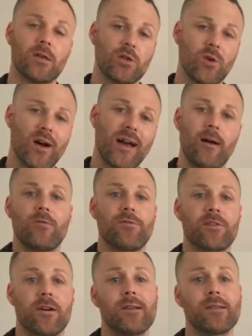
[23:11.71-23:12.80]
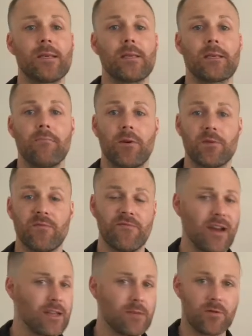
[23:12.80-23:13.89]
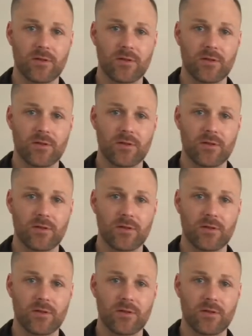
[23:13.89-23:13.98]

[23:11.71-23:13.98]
Your health, guys, is the most valuable